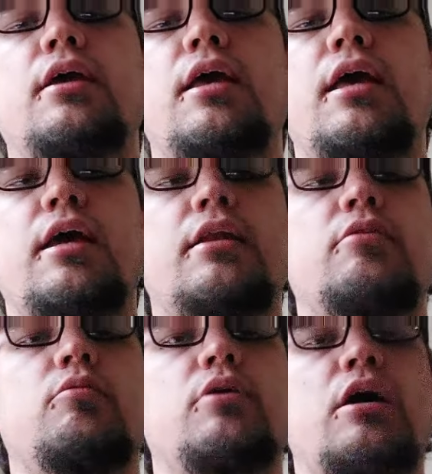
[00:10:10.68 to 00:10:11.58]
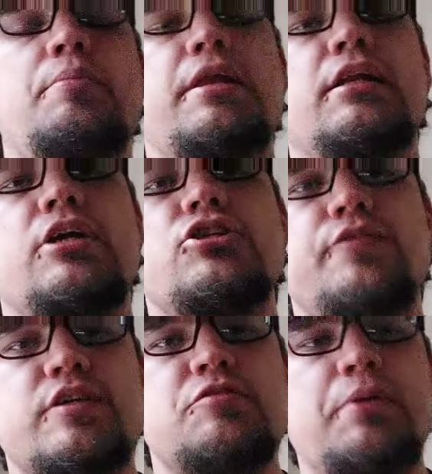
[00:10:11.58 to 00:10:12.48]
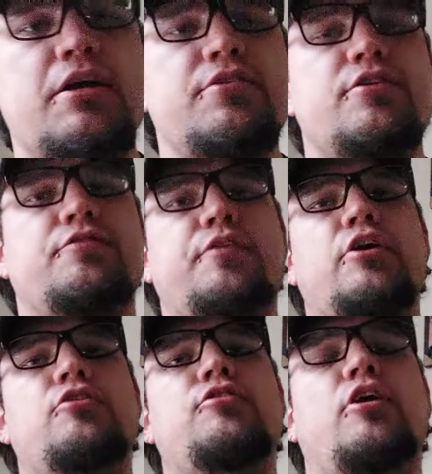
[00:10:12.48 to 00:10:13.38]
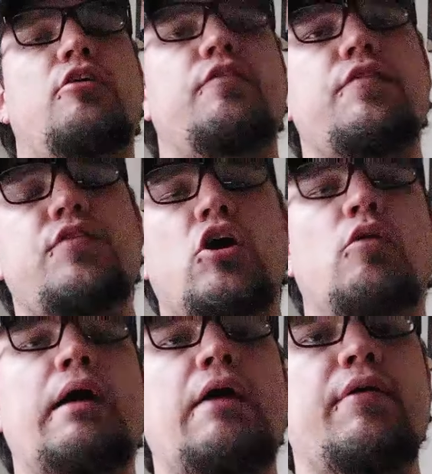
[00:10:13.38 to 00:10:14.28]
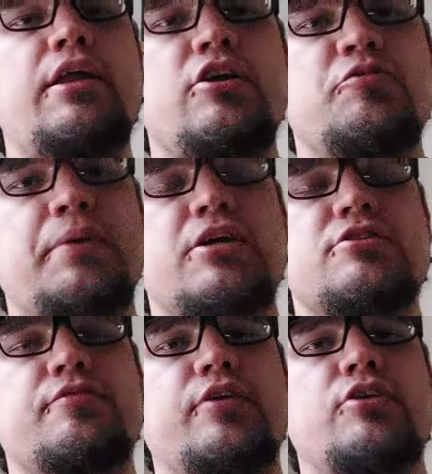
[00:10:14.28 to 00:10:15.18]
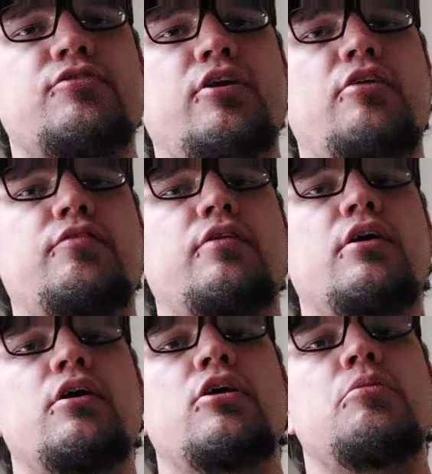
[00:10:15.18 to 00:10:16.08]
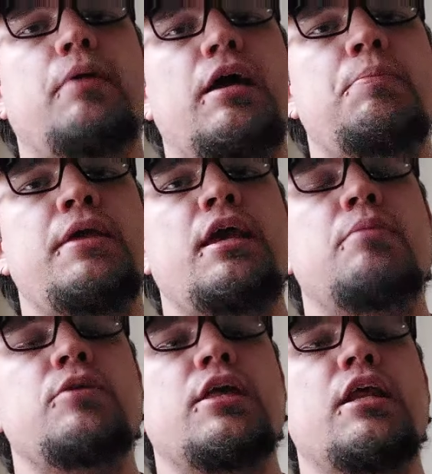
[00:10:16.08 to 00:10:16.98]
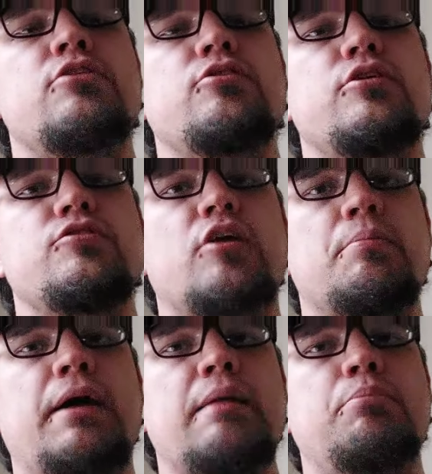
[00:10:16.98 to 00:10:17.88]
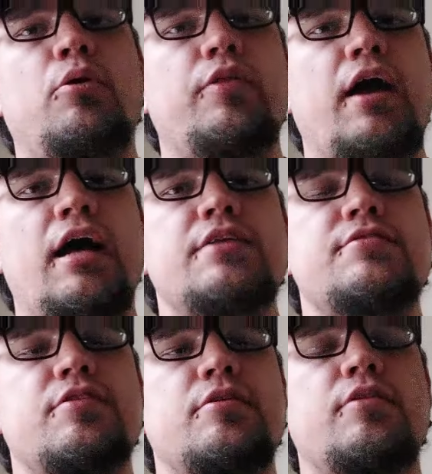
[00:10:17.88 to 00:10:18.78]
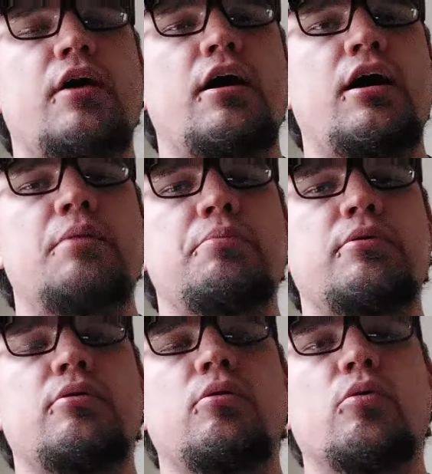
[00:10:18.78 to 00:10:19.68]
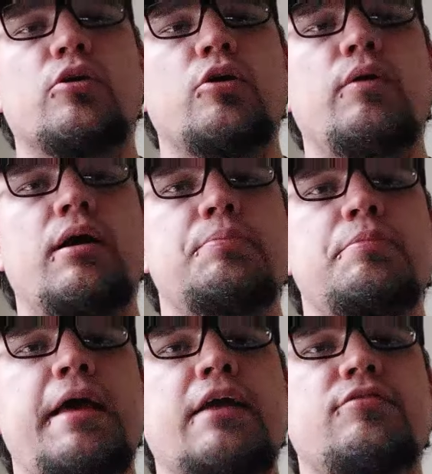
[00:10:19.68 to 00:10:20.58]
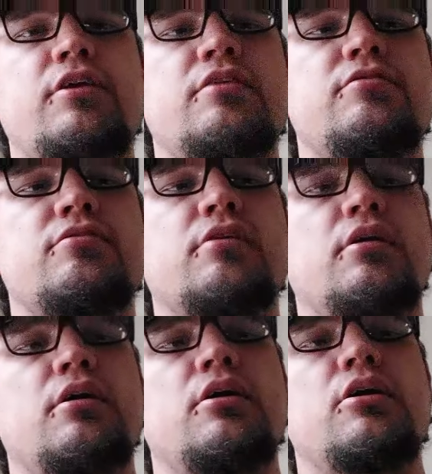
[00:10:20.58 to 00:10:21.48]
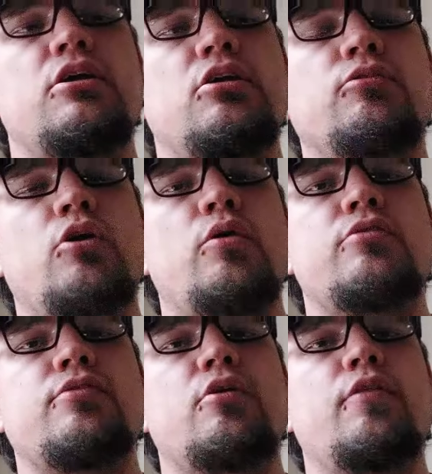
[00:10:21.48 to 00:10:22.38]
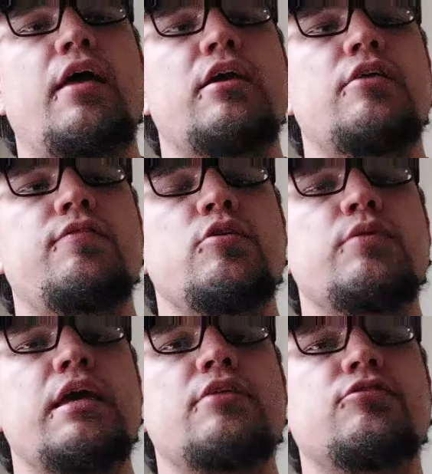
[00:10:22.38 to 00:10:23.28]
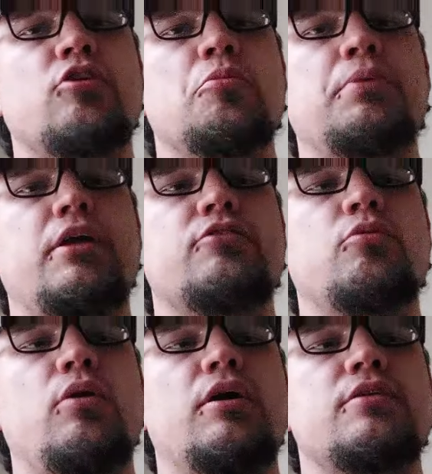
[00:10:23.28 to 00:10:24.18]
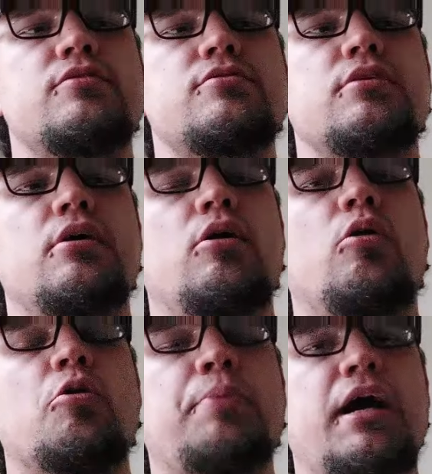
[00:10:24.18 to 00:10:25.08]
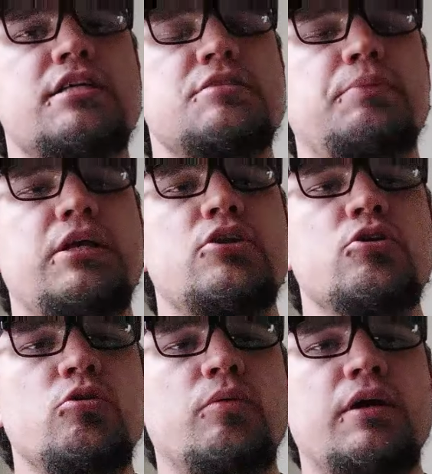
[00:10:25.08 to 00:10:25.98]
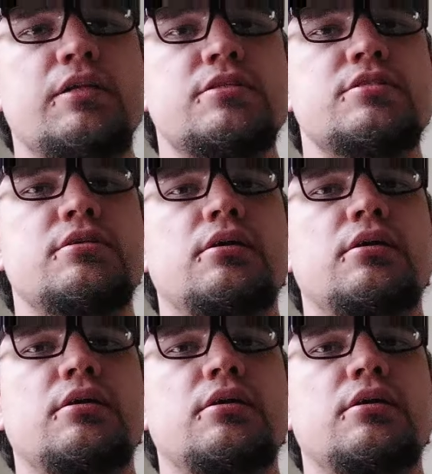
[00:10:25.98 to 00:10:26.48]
And I mean, unless you've experienced this for yourself, if you go out and you experience it for yourself, you buy a PM, you get into it, you start buying both kinds, the hump or no hump magazines. You'll notice though that if you get surplus ones or possibly new ones,